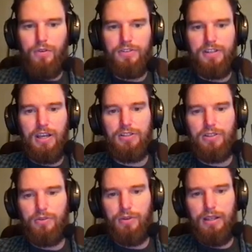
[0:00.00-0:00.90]
of stage
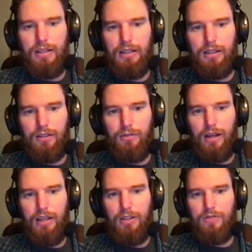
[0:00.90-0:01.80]
3.
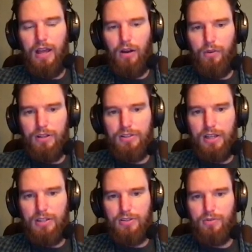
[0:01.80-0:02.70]
Right, you've now reached
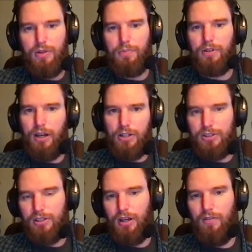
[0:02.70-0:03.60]
stage 3
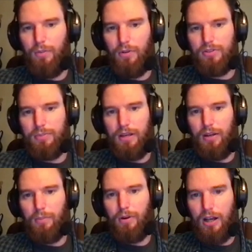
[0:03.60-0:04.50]
production of your
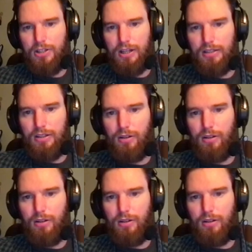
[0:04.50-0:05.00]
multimedia project.